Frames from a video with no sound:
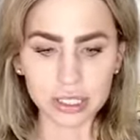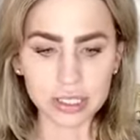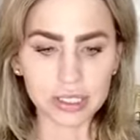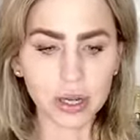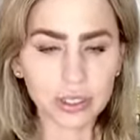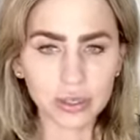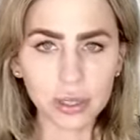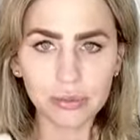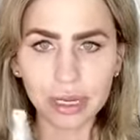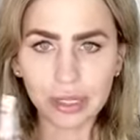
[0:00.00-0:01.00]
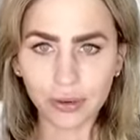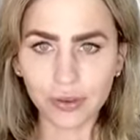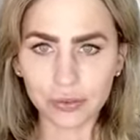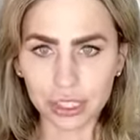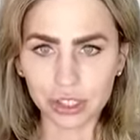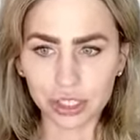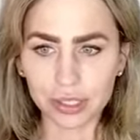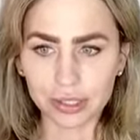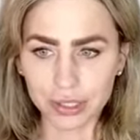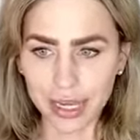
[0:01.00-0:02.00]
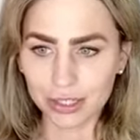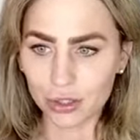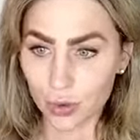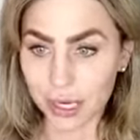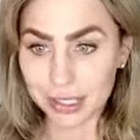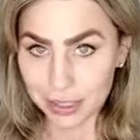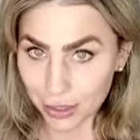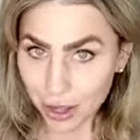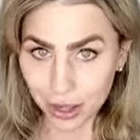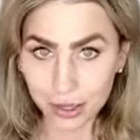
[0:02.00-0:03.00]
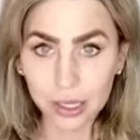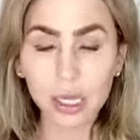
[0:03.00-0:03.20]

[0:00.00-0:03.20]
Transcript: It's also gonna make your foundation last twice as long.